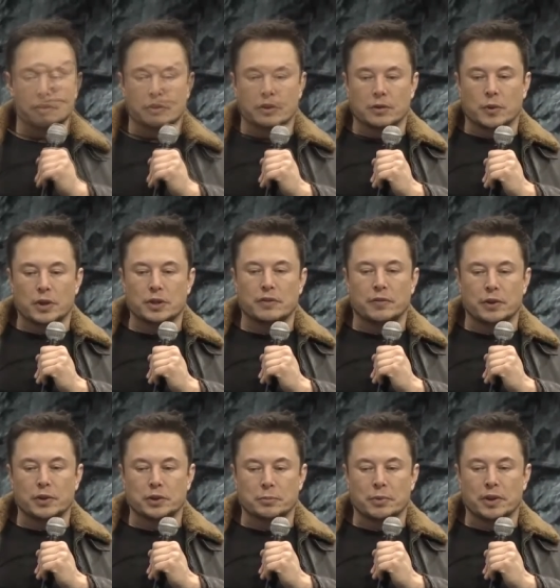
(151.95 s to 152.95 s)
This question of
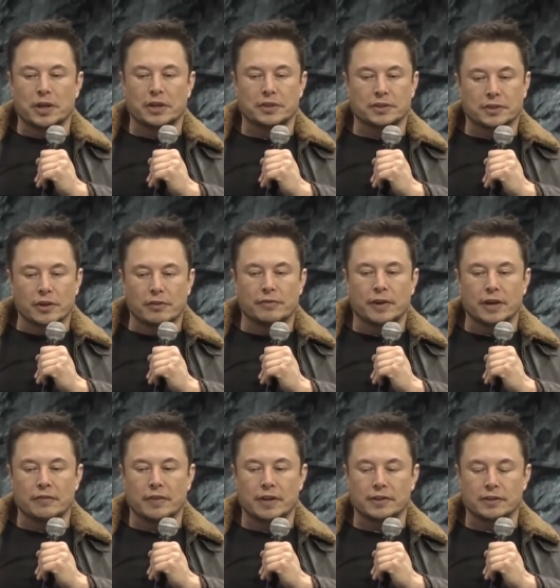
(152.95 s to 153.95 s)
reusability is so
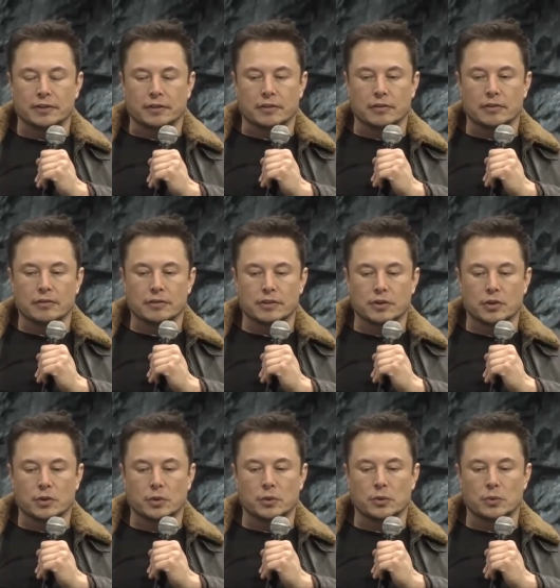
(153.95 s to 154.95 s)
fundamental
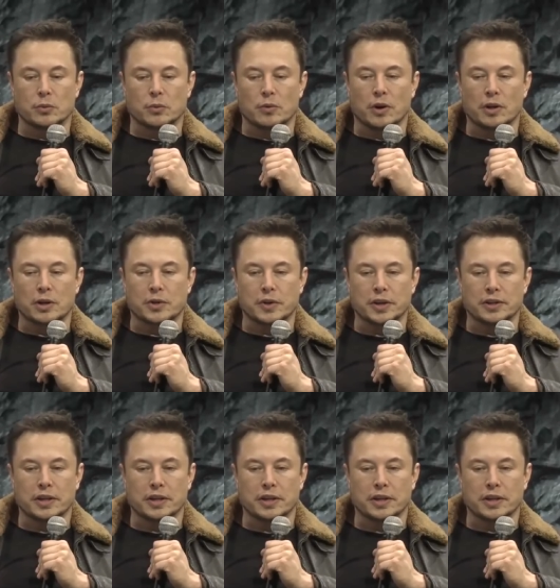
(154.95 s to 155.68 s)
to rocketry.